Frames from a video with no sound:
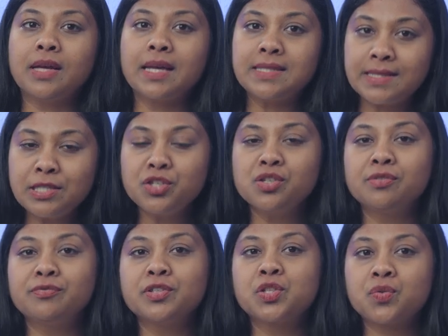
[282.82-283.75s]
are
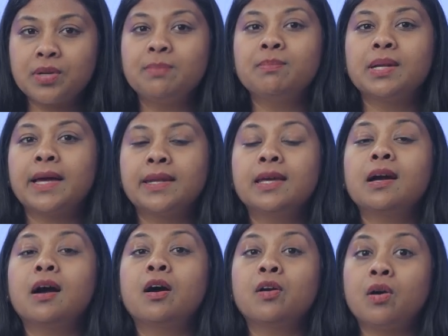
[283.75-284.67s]
essential for
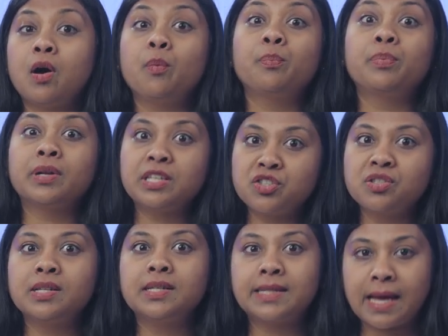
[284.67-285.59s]
streamlining our
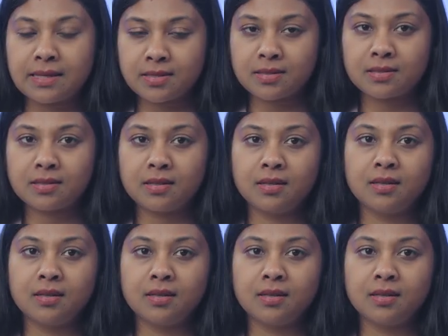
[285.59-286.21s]
operational tasks.